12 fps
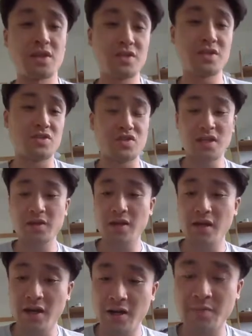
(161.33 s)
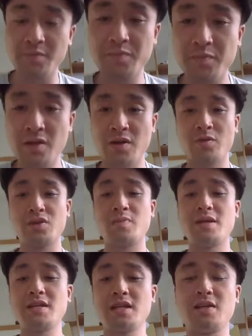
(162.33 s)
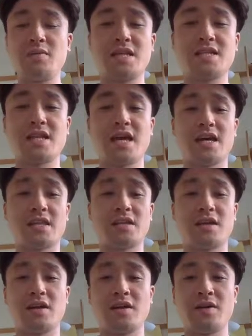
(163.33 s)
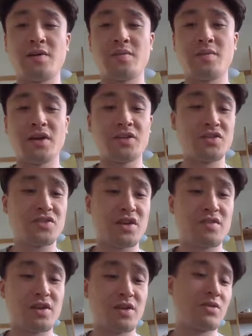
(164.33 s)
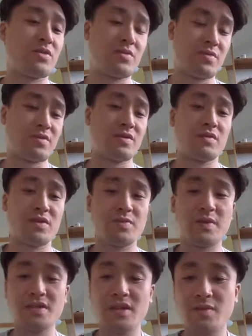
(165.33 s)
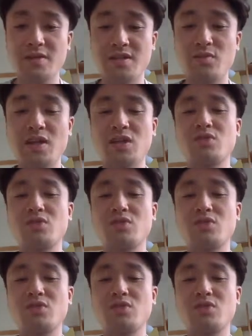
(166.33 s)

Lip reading: interesting, which basically means that I discovered, or which basically means that we need to